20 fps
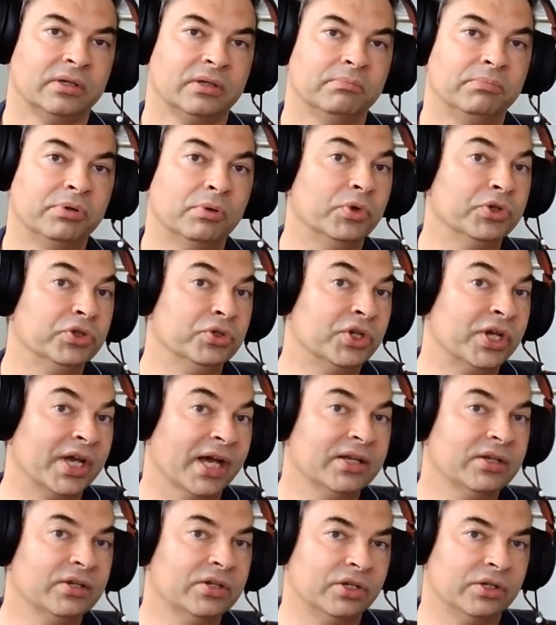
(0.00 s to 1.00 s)
But what you
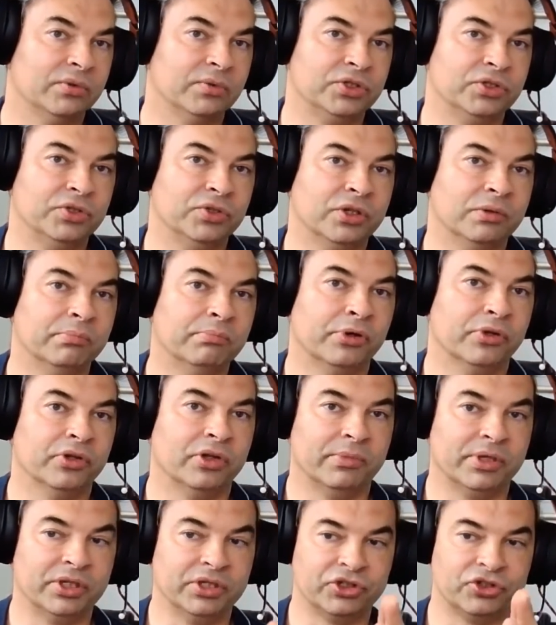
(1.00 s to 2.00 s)
can do is you can put
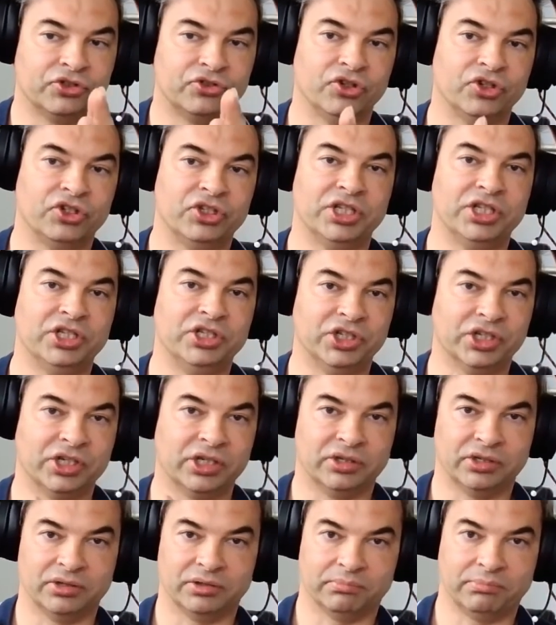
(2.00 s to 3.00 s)
them in strategic
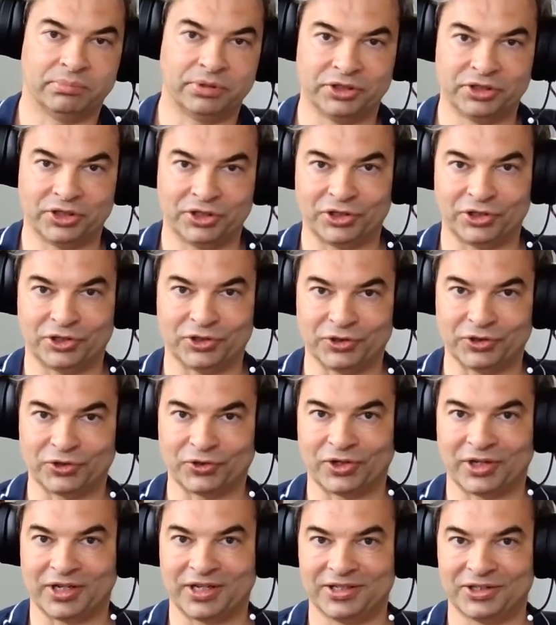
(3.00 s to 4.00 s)
positions,
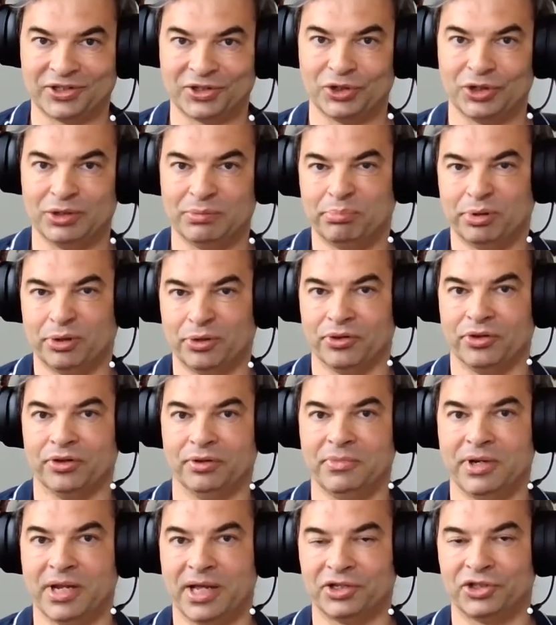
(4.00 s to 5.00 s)
right? So you put
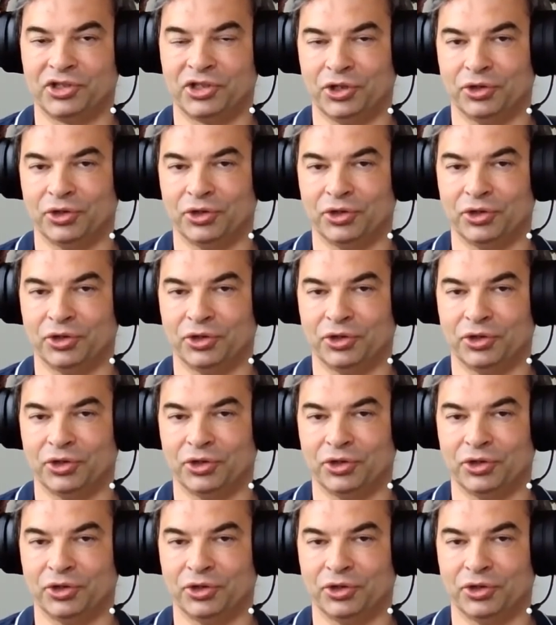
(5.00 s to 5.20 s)
them next to